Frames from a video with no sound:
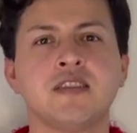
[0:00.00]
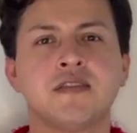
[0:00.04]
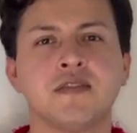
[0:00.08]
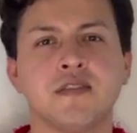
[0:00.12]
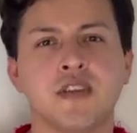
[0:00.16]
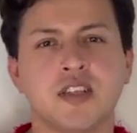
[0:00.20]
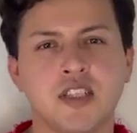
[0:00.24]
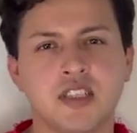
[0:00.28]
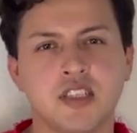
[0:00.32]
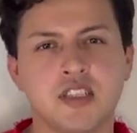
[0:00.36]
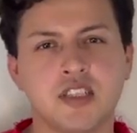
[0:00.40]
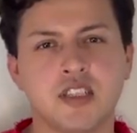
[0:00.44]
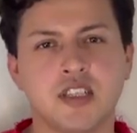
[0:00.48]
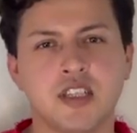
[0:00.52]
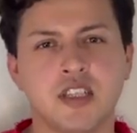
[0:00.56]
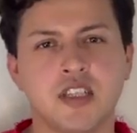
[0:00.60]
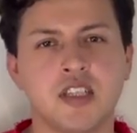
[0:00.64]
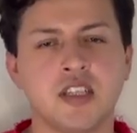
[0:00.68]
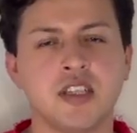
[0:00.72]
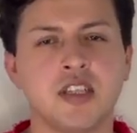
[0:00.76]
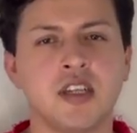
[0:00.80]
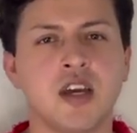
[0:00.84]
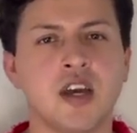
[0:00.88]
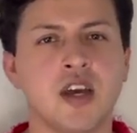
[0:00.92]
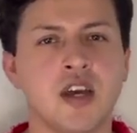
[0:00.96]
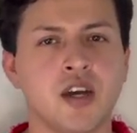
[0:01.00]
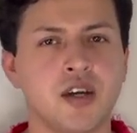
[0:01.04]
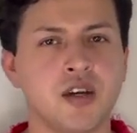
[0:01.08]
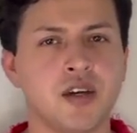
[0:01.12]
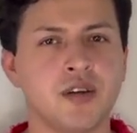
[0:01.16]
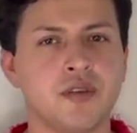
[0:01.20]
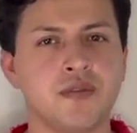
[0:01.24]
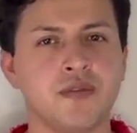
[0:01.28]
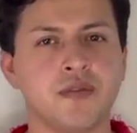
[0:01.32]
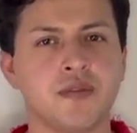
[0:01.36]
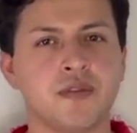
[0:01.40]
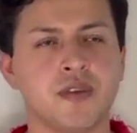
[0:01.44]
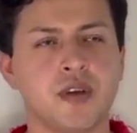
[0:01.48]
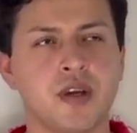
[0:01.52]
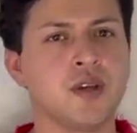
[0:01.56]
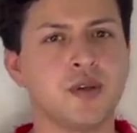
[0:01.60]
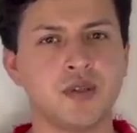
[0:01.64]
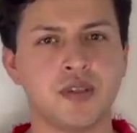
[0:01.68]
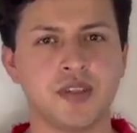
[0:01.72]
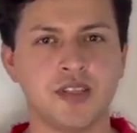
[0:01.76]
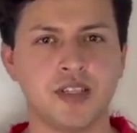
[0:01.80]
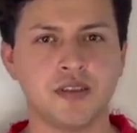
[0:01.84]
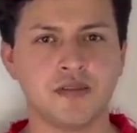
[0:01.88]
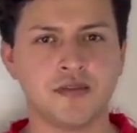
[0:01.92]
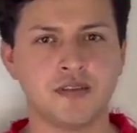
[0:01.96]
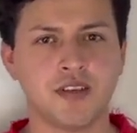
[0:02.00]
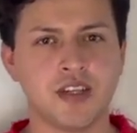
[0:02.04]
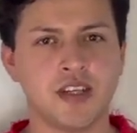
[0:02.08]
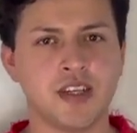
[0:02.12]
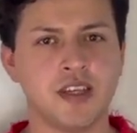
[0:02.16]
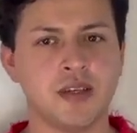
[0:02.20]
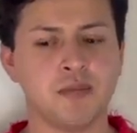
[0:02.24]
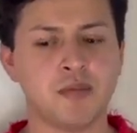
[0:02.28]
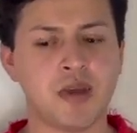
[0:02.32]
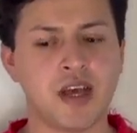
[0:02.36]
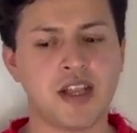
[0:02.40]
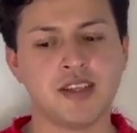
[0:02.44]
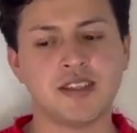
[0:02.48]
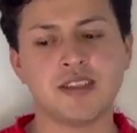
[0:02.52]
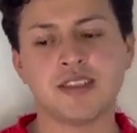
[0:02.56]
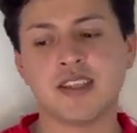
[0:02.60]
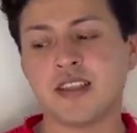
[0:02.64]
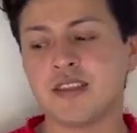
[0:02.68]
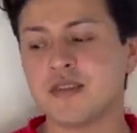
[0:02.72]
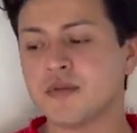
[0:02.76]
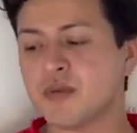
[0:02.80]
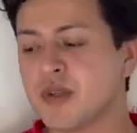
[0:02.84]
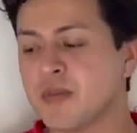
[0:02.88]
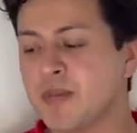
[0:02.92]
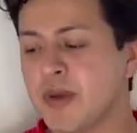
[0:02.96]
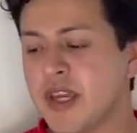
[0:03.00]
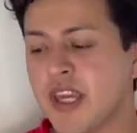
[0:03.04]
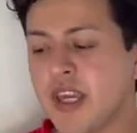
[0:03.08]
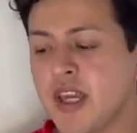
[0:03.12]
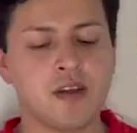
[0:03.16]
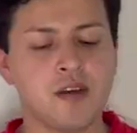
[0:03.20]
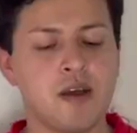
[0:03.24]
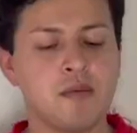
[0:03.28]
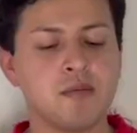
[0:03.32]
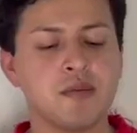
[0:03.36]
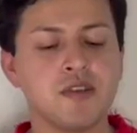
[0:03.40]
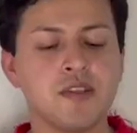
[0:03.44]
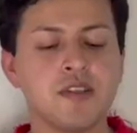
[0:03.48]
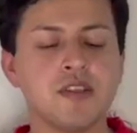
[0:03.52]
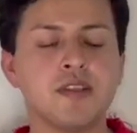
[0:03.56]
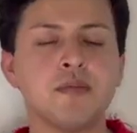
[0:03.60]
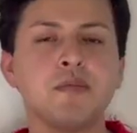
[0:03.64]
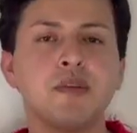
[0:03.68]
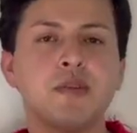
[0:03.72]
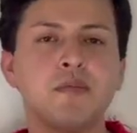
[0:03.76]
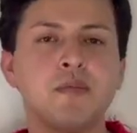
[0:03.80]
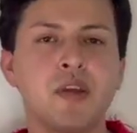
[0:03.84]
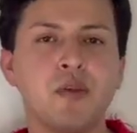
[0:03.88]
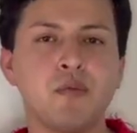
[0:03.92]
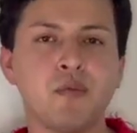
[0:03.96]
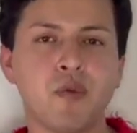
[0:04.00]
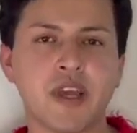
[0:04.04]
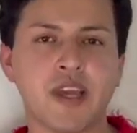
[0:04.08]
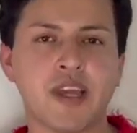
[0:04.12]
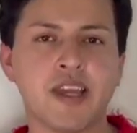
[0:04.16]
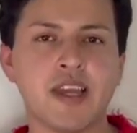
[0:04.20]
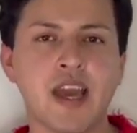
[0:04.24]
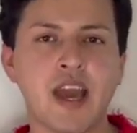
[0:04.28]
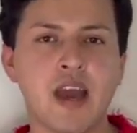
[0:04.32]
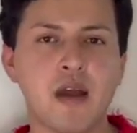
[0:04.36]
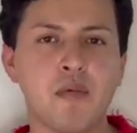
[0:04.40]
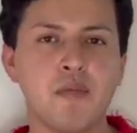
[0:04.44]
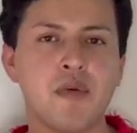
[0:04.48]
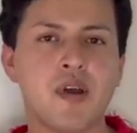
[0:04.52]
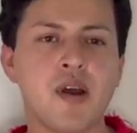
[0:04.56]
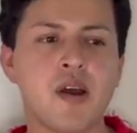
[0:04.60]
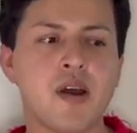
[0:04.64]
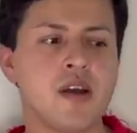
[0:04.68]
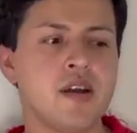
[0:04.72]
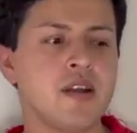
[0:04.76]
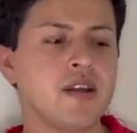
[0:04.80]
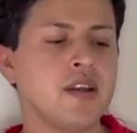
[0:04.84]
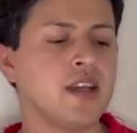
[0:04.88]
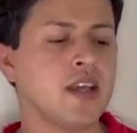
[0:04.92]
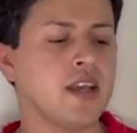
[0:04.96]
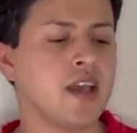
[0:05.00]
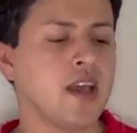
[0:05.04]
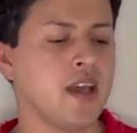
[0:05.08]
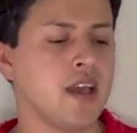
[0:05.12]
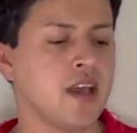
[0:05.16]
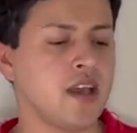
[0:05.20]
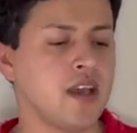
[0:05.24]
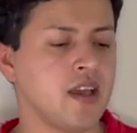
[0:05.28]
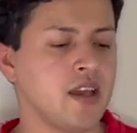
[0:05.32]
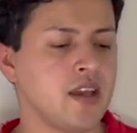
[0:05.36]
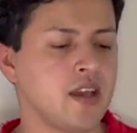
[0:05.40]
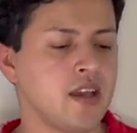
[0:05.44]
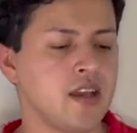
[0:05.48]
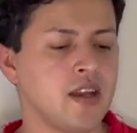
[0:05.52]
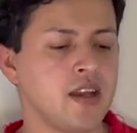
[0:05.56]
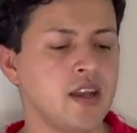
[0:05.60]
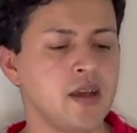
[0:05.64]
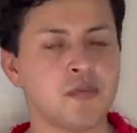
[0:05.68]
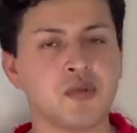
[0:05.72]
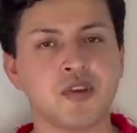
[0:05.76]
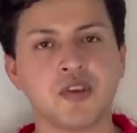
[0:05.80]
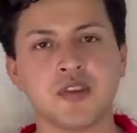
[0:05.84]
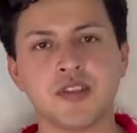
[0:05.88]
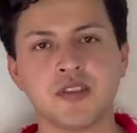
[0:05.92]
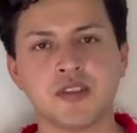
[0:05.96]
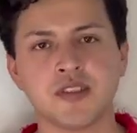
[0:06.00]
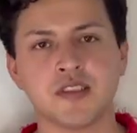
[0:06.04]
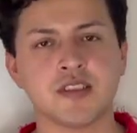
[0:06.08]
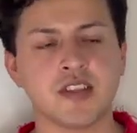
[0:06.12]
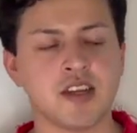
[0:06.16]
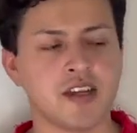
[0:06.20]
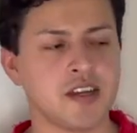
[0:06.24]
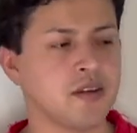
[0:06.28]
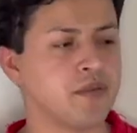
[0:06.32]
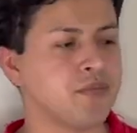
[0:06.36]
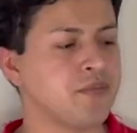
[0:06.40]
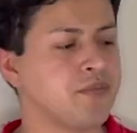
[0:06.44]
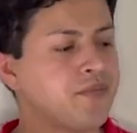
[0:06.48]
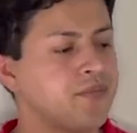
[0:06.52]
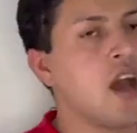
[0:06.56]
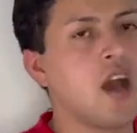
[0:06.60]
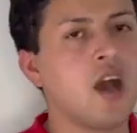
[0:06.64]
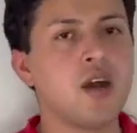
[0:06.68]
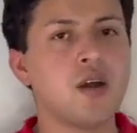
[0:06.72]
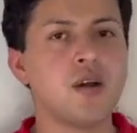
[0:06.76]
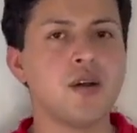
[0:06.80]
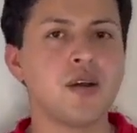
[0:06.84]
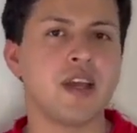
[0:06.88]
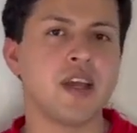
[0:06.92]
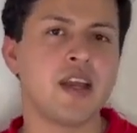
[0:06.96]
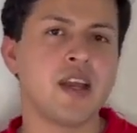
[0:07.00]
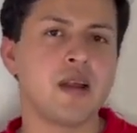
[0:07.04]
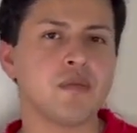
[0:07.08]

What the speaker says: version of who Tiffany Valentine's would be. So I'm going to put my wig cap on and I'm going to start. Oh, and